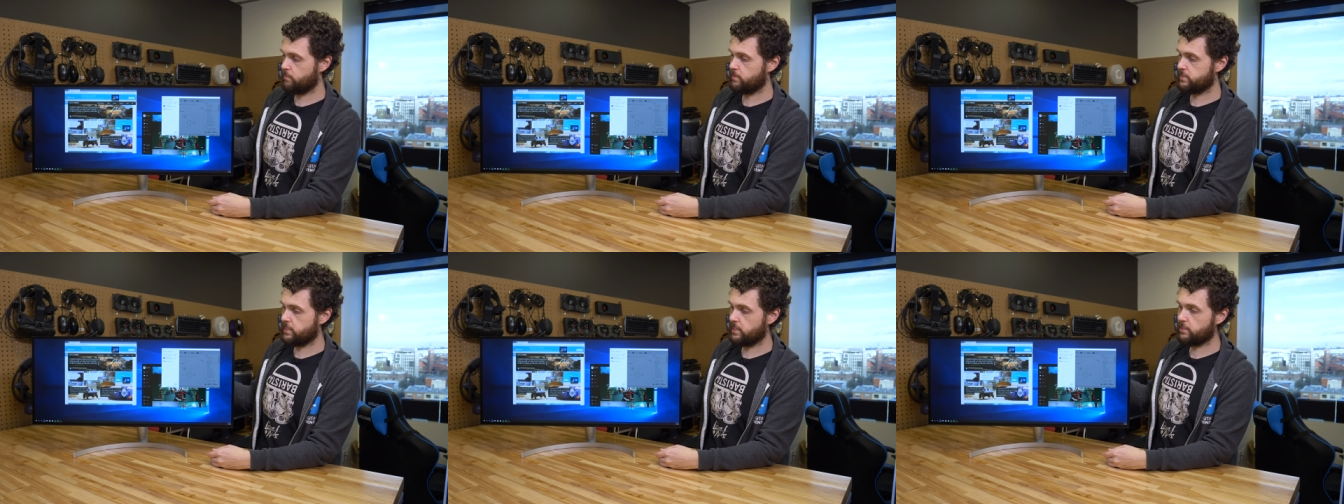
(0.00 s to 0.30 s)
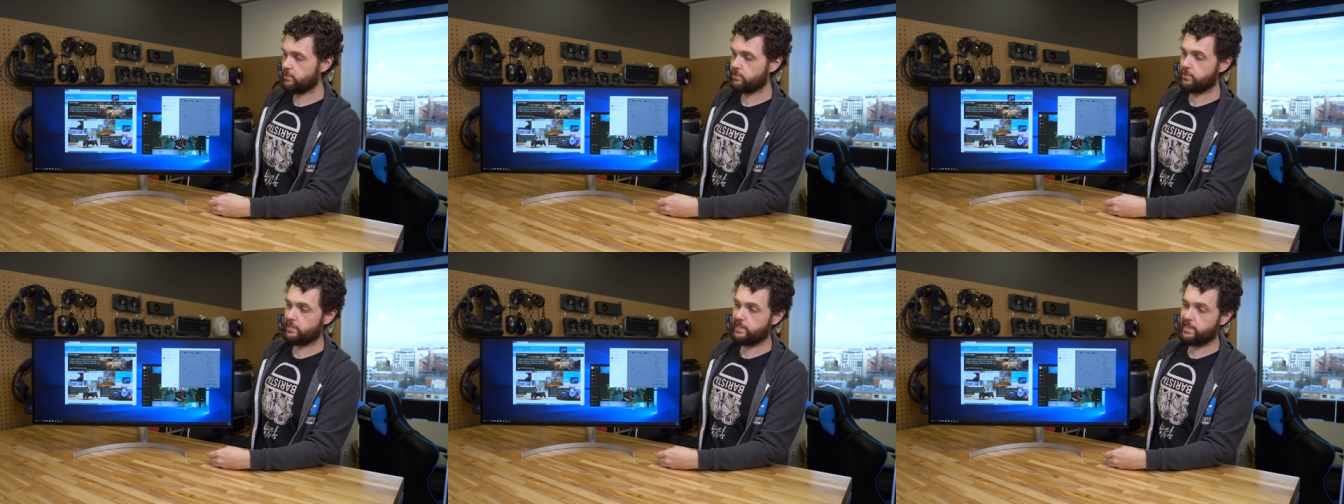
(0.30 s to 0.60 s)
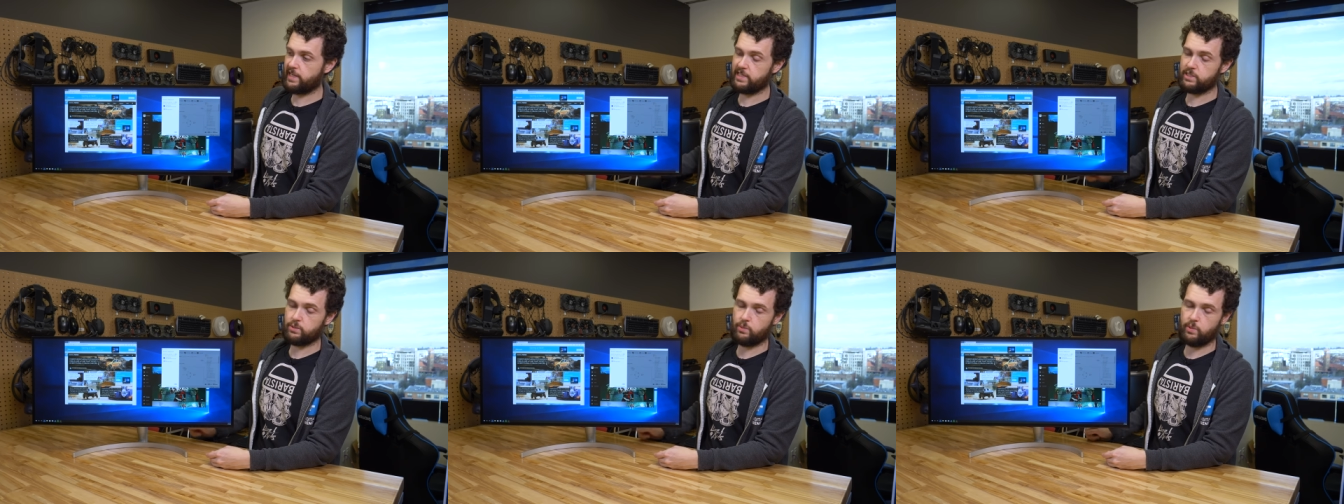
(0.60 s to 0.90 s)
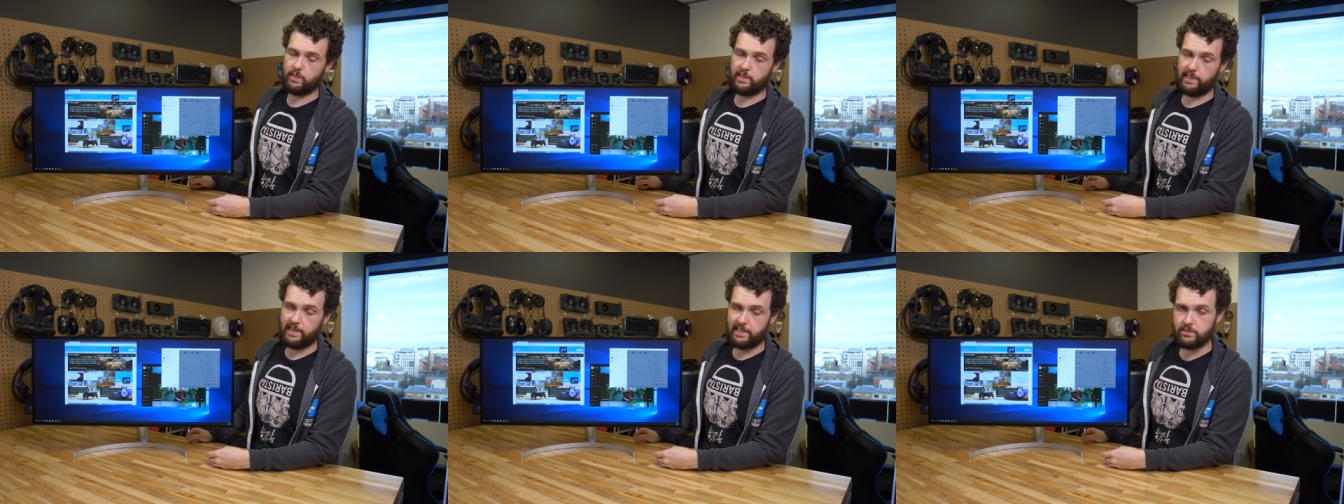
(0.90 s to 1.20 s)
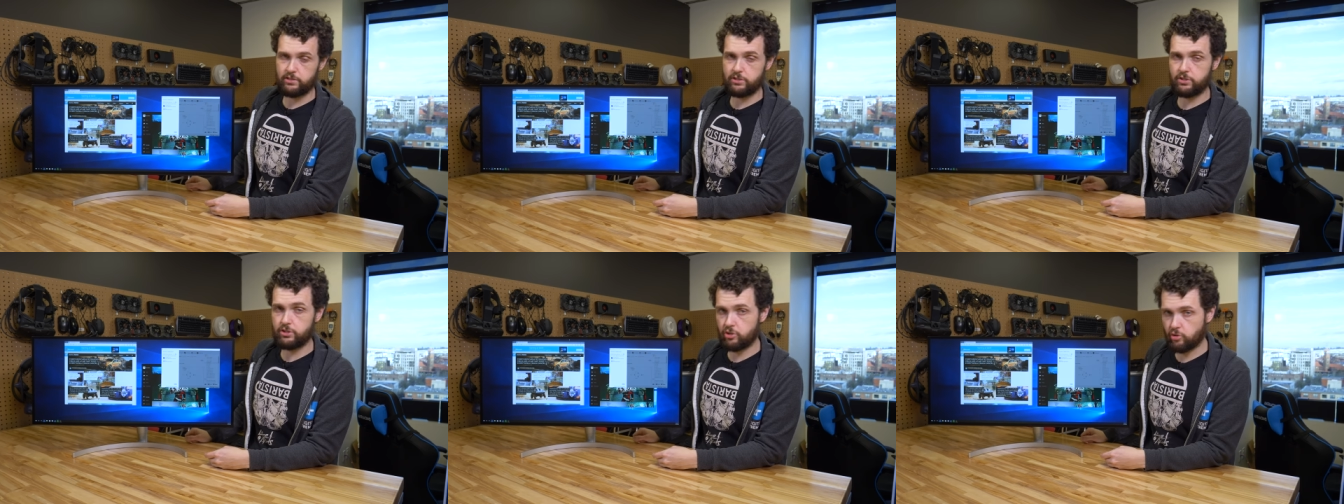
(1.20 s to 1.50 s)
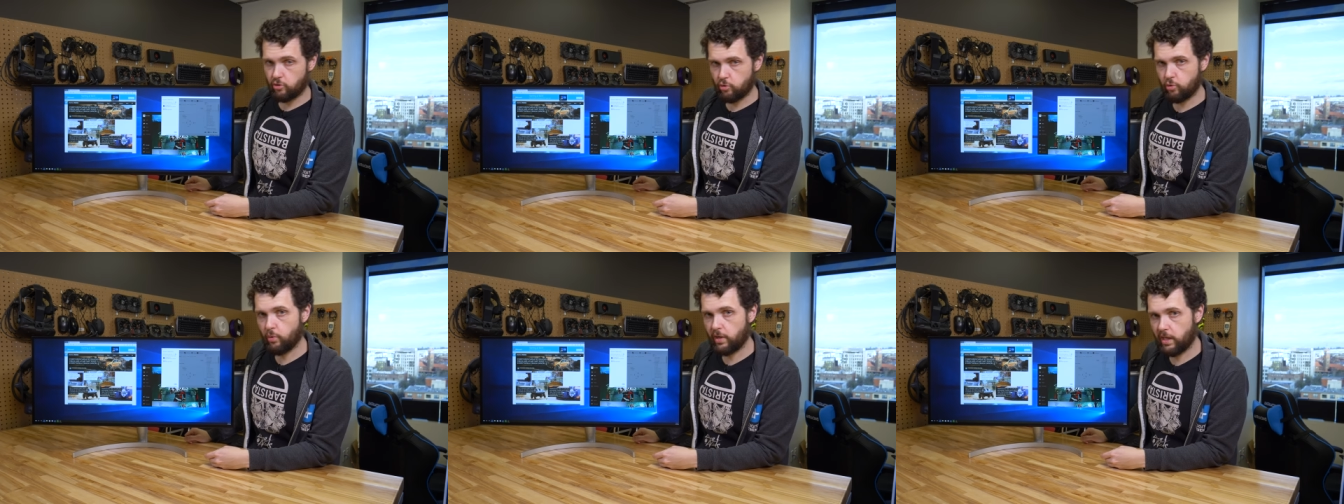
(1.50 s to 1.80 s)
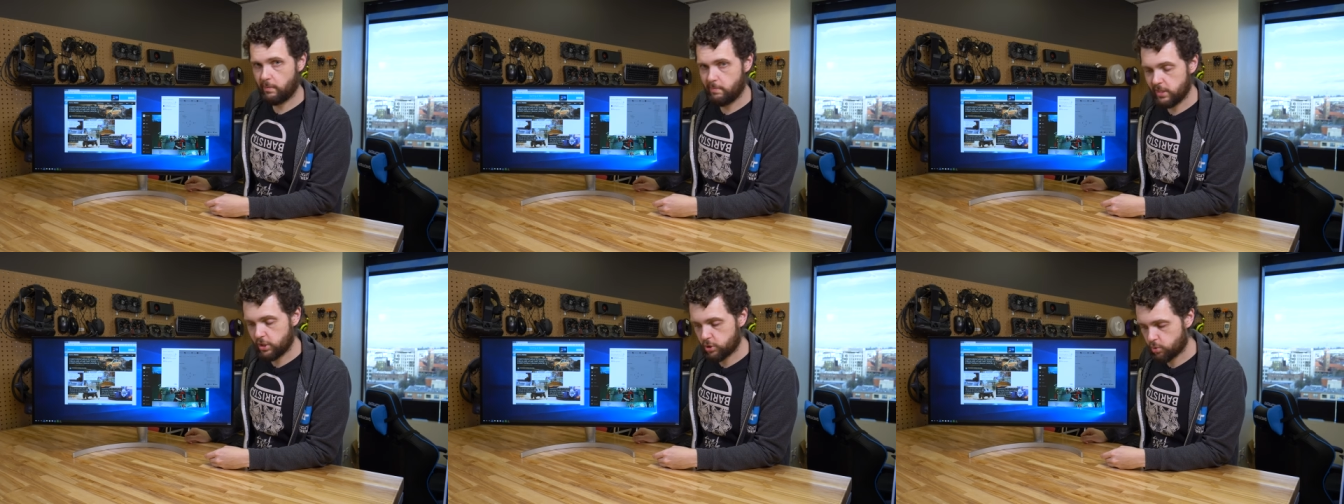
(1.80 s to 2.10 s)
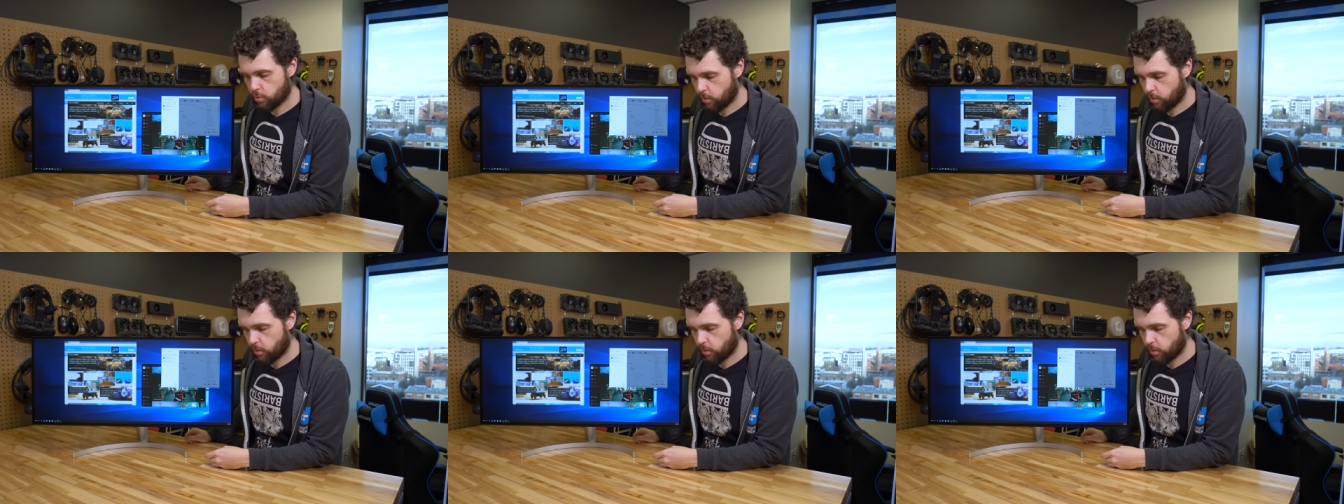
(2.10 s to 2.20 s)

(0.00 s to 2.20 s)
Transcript: particularly as it relates to image